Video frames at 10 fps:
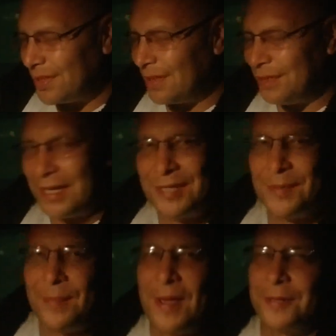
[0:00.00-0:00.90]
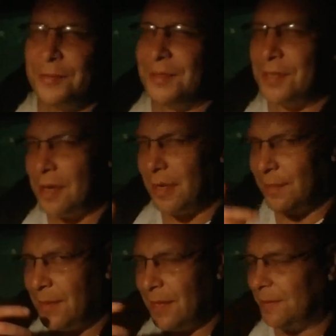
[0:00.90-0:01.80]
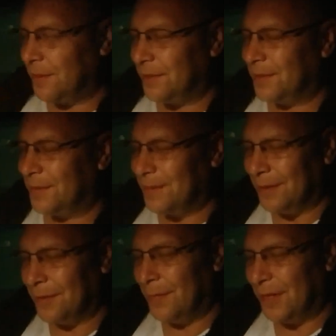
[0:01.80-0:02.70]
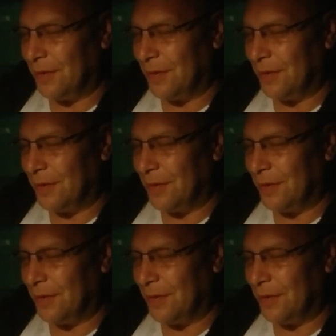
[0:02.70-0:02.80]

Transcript: it takes me back to a time that's a little bit